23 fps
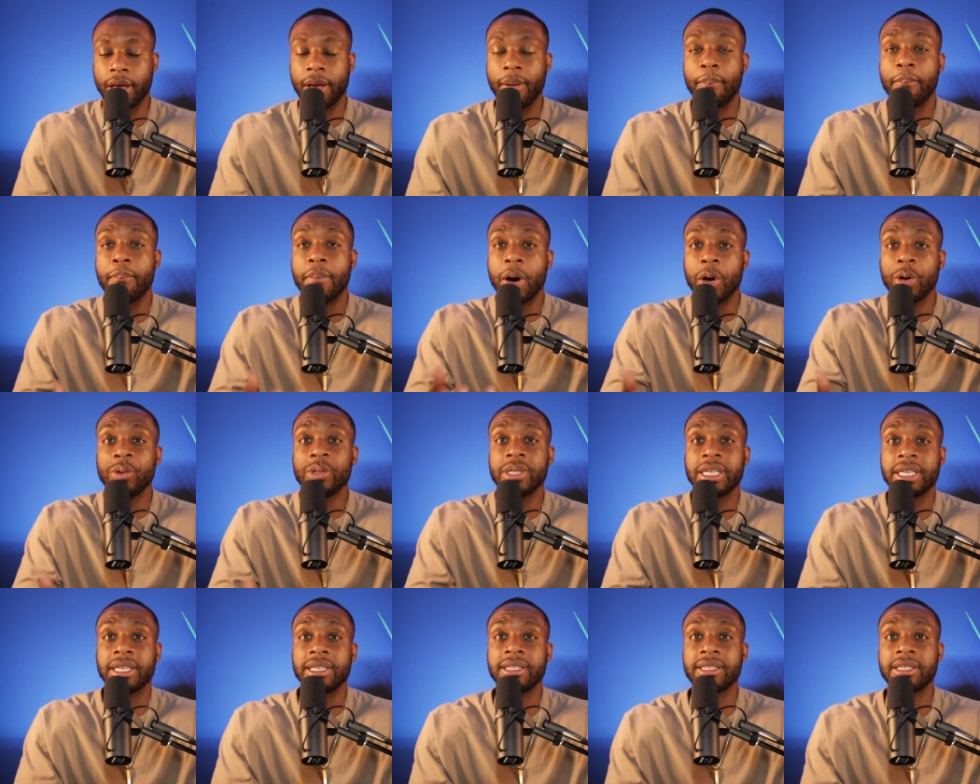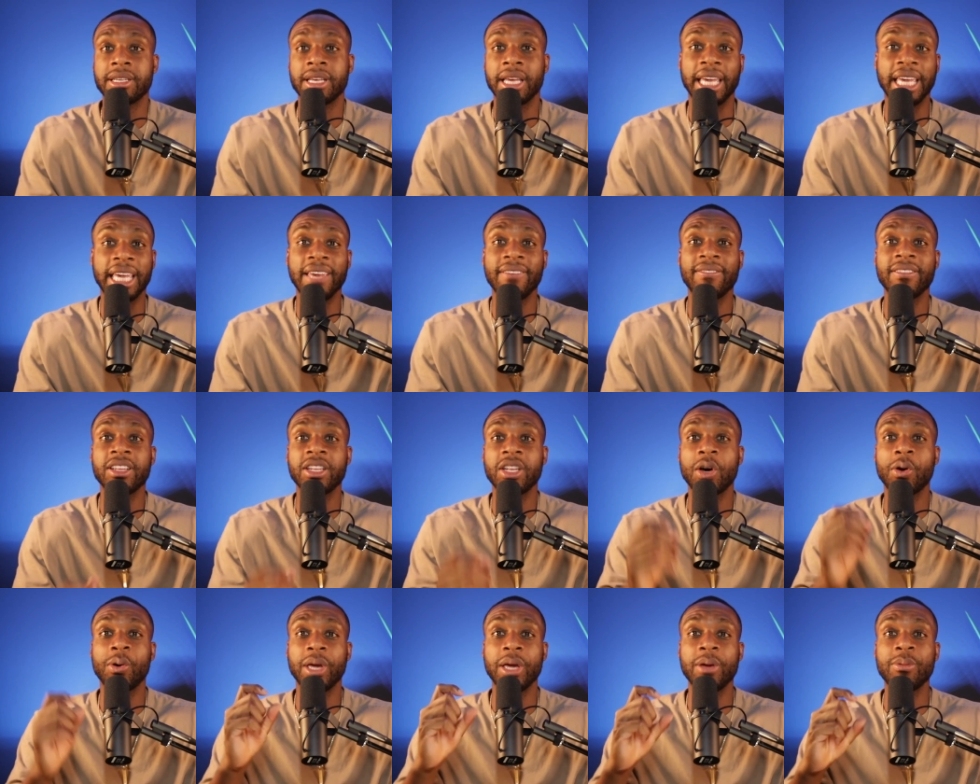Moses, even
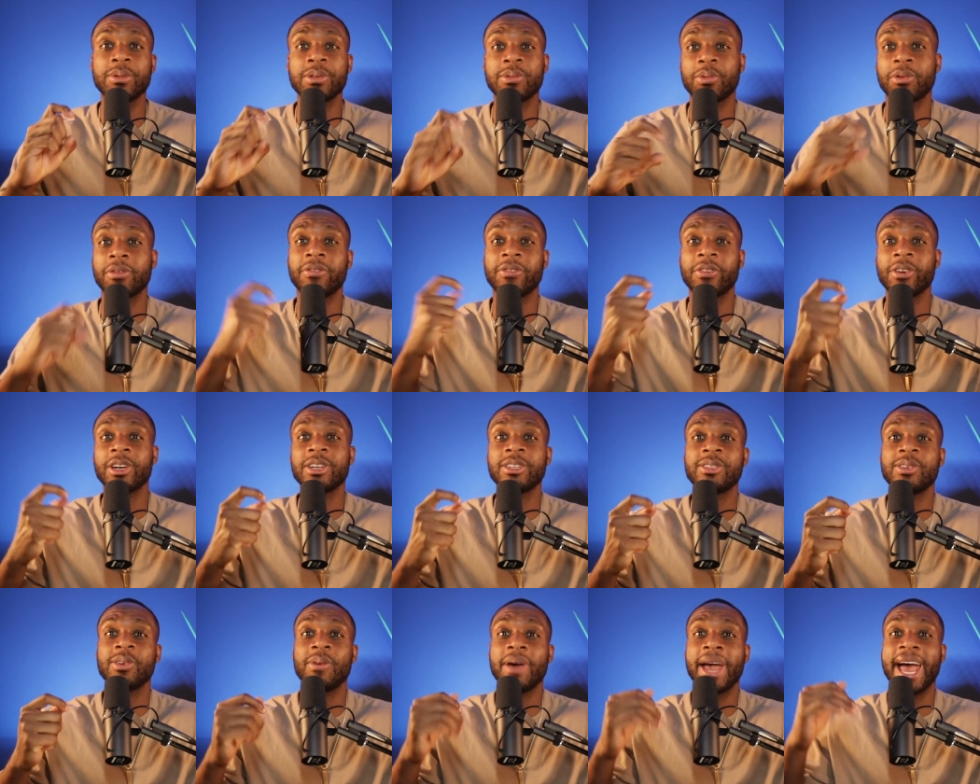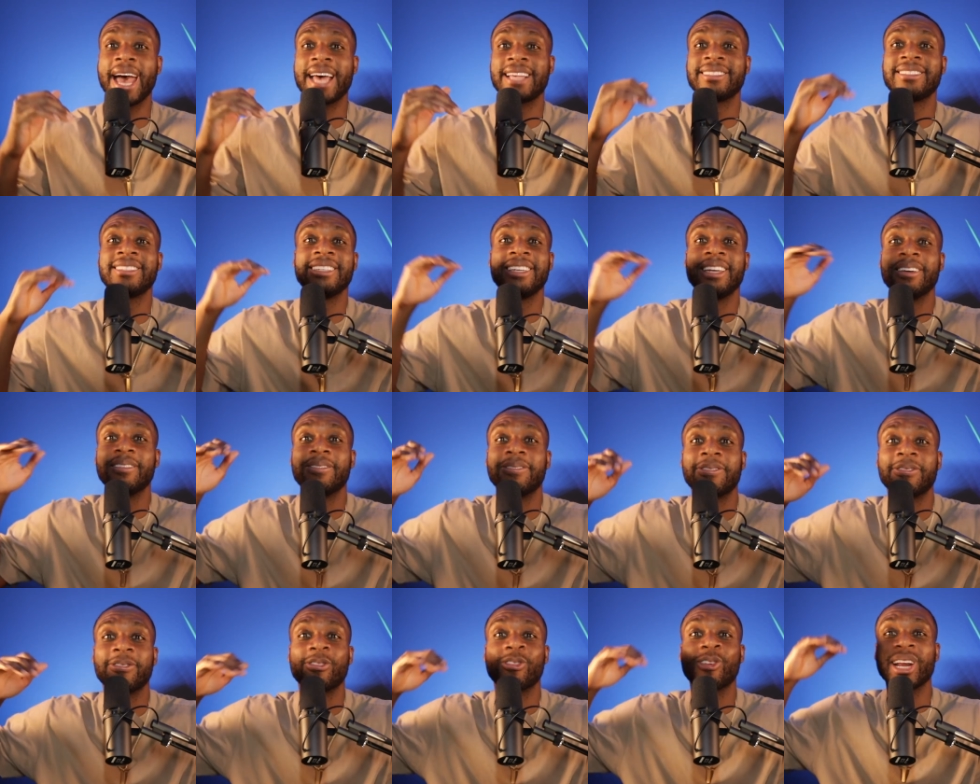though he was referred to as the
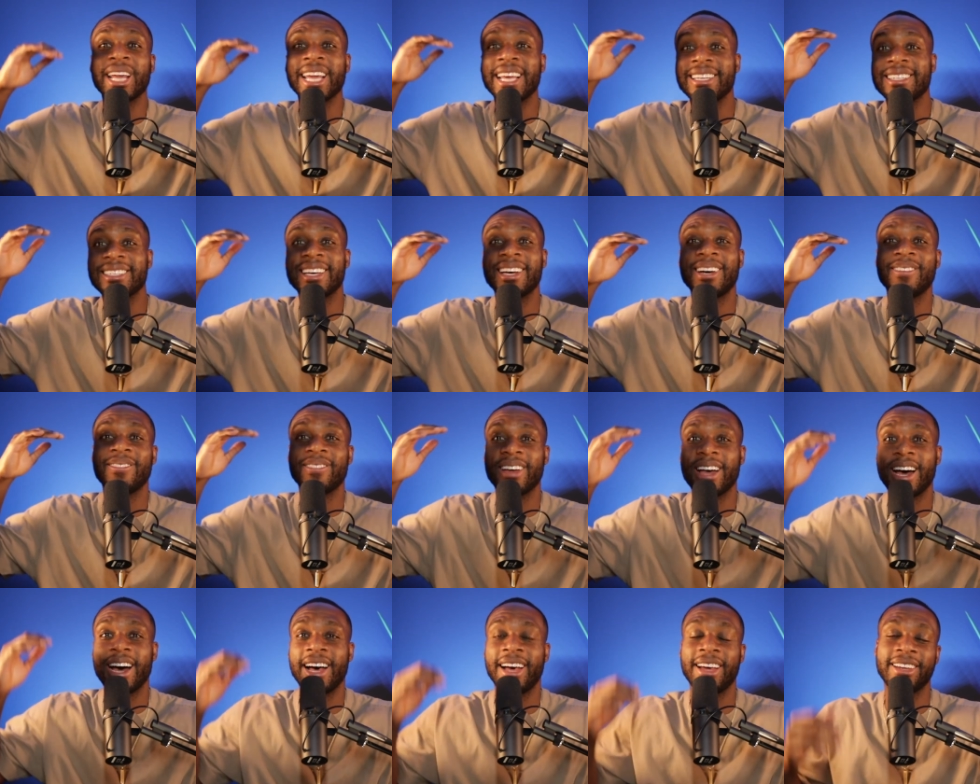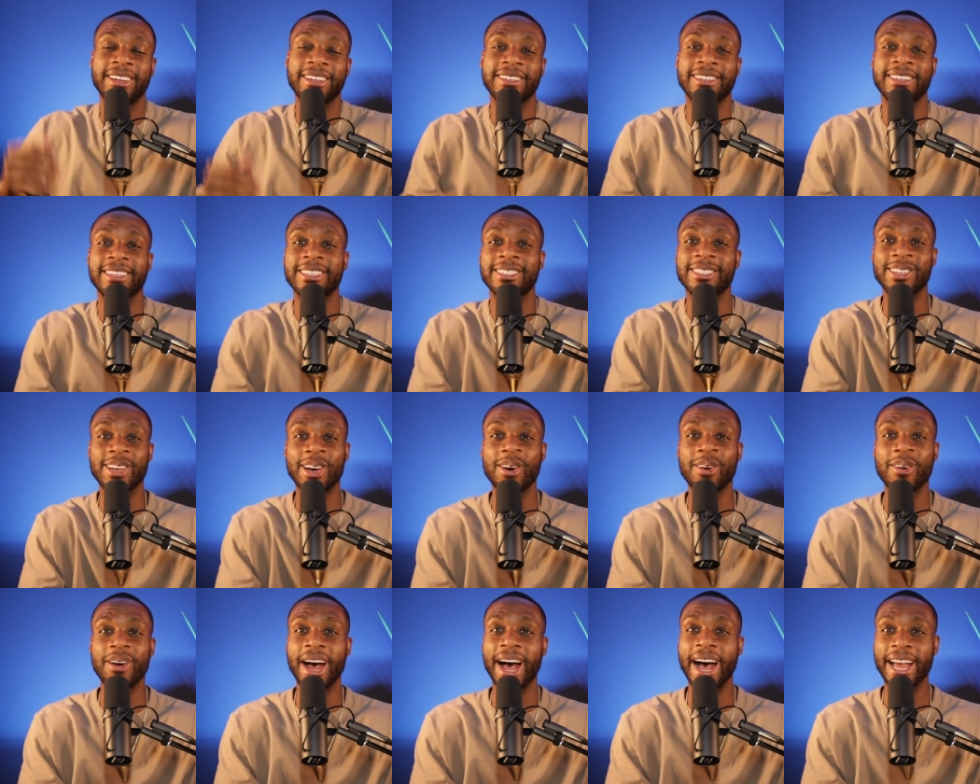friend of God, the
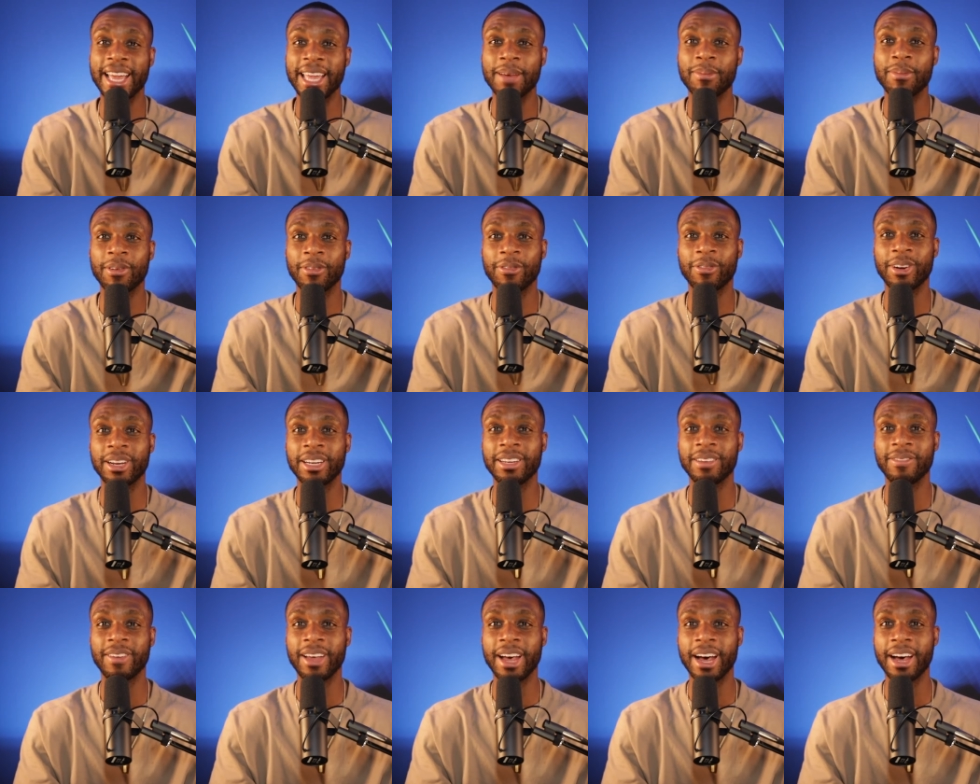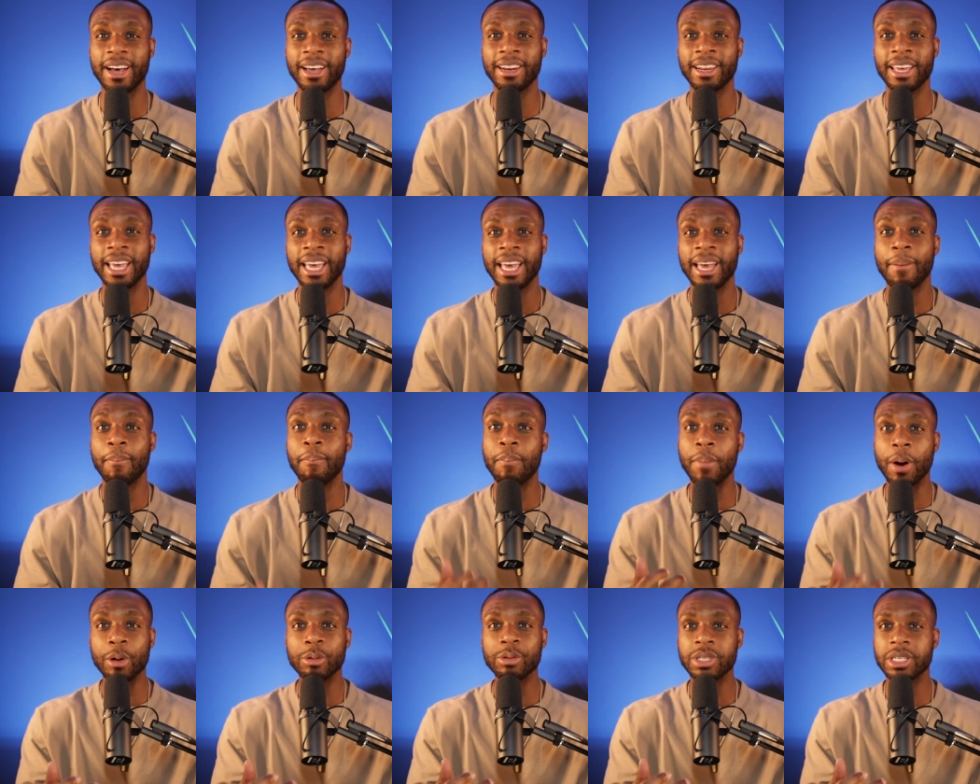song I Am a Friend of God,
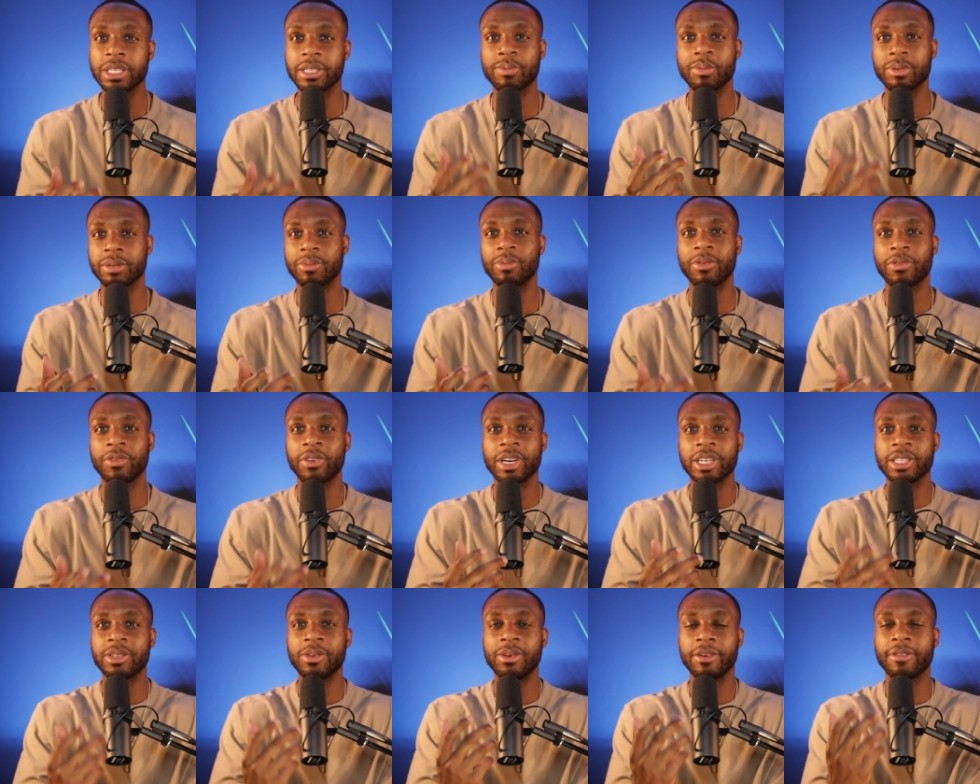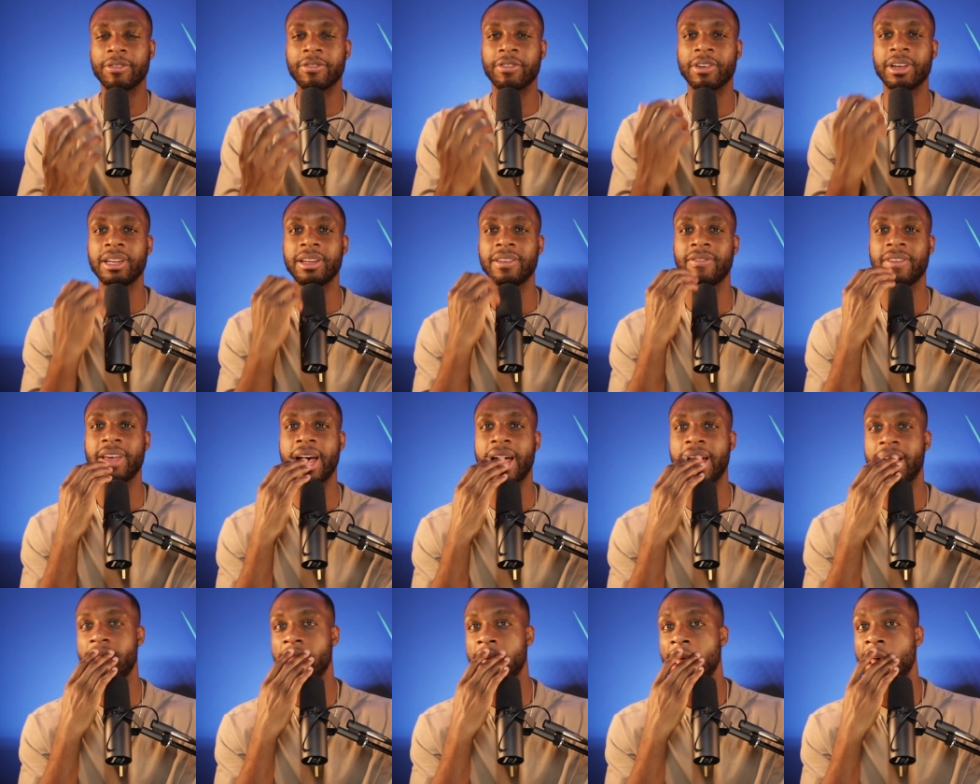Moses was referred to the friend of
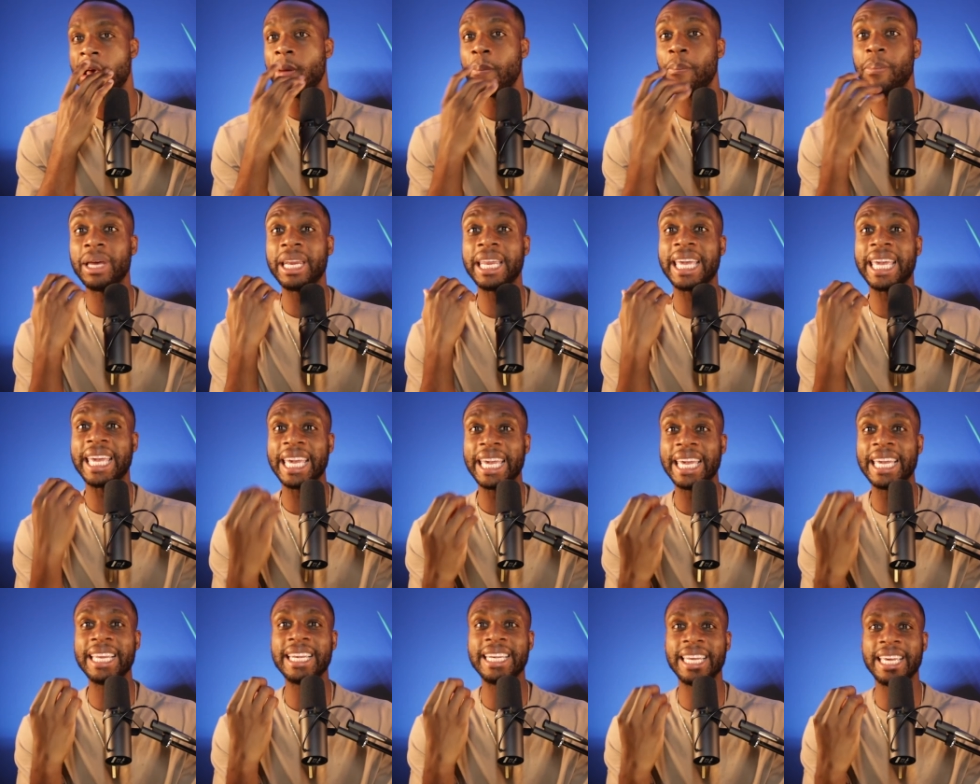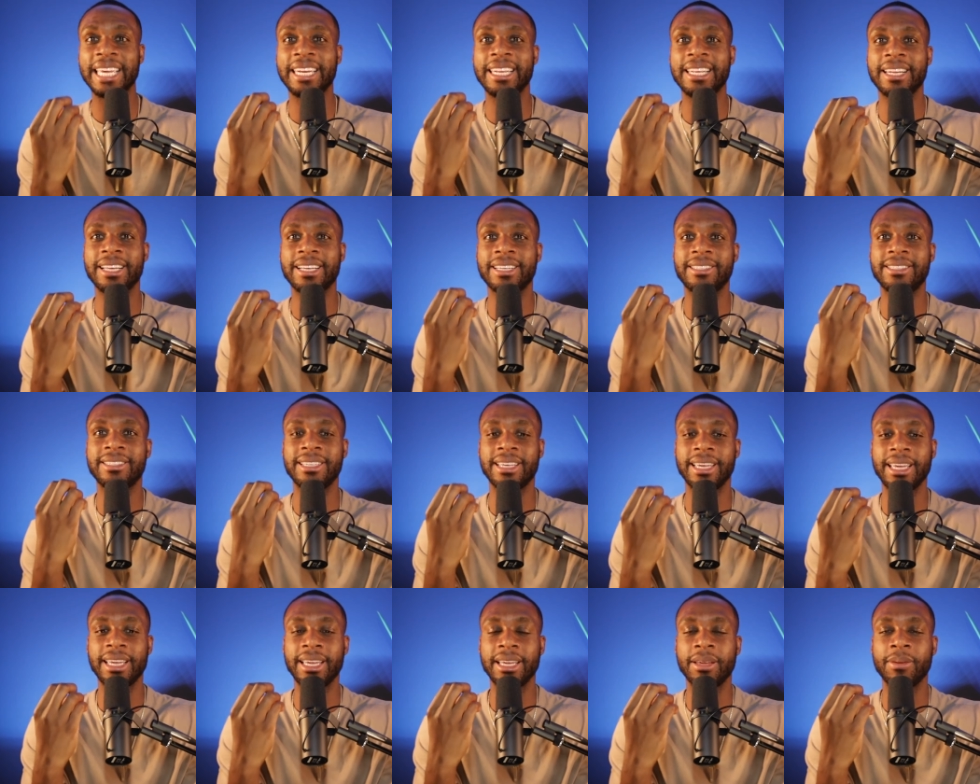God, but he needed a
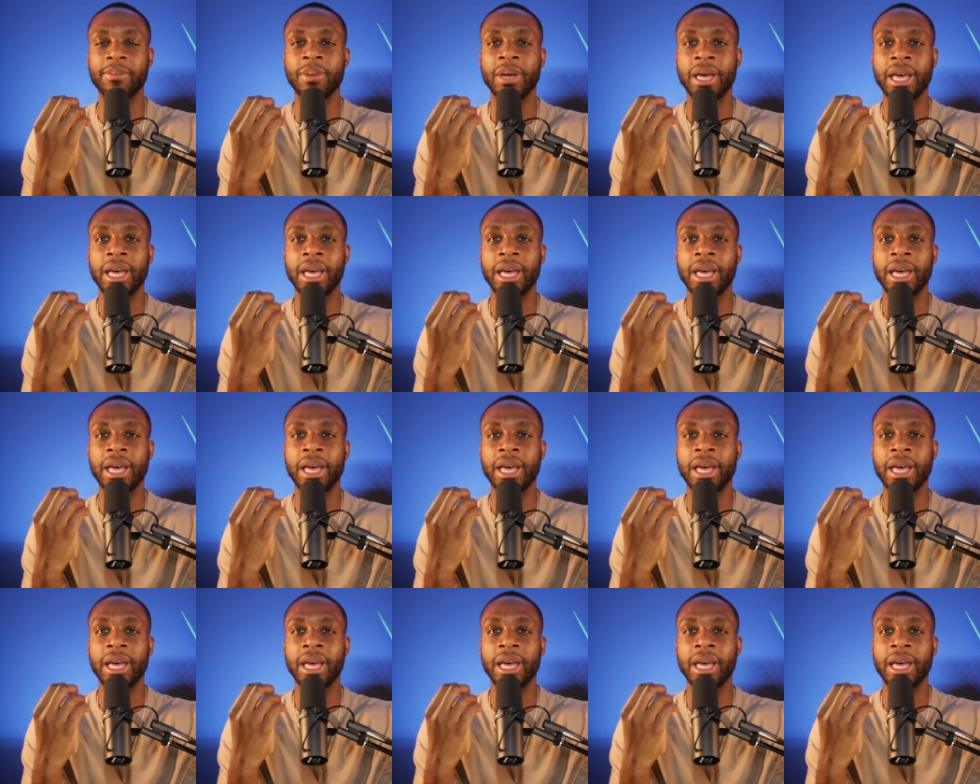team